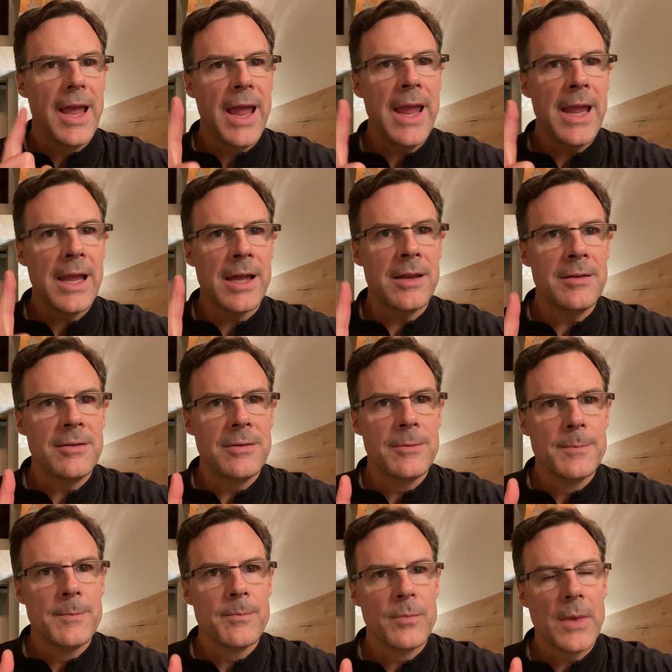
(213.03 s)
And
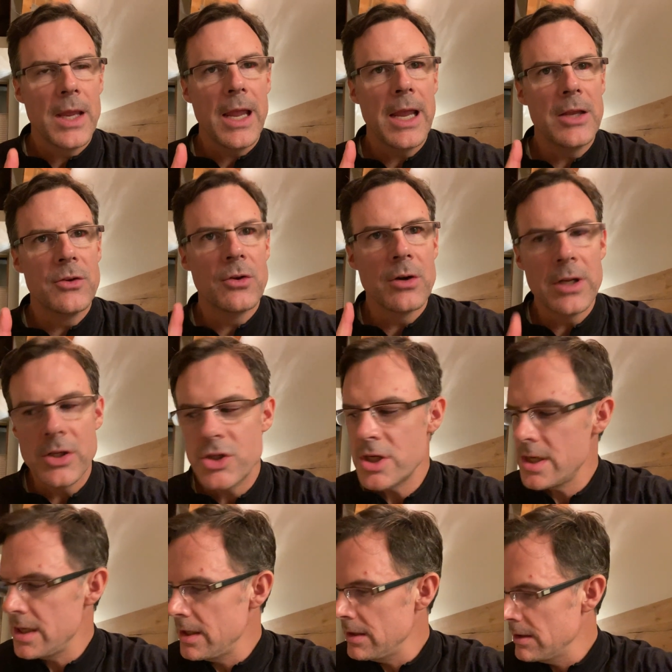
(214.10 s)
a dirty
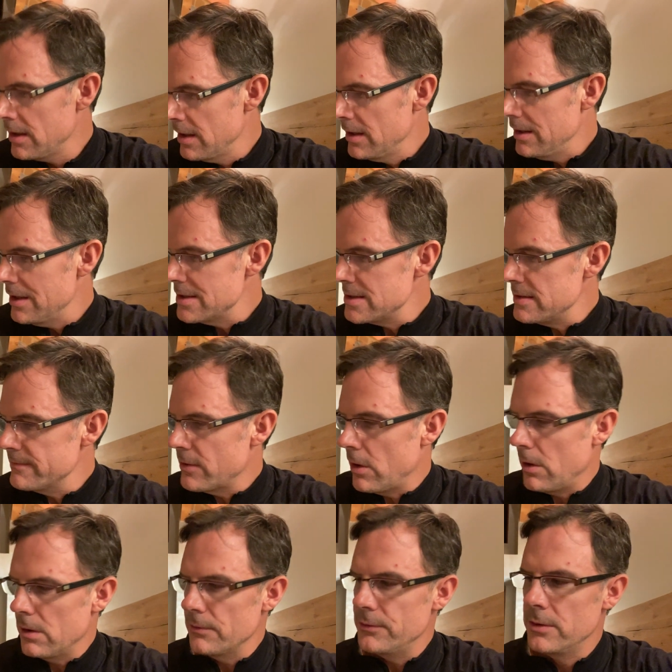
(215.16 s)
gene is
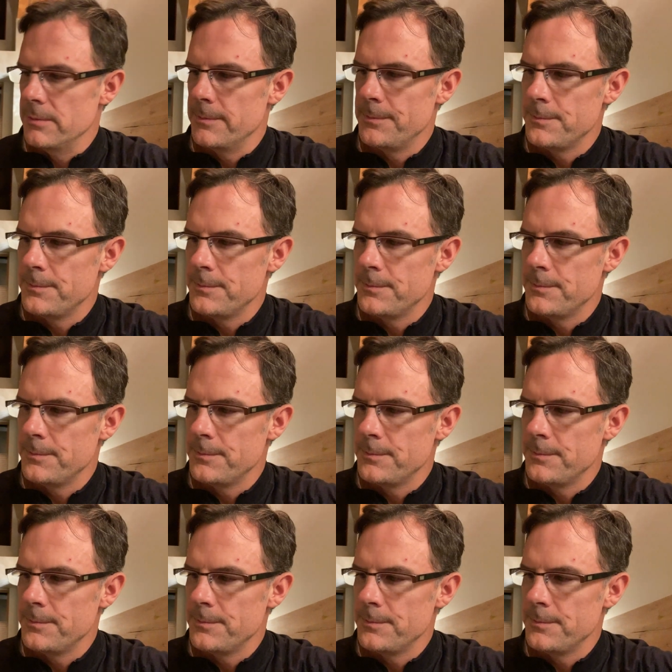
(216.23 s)
involved.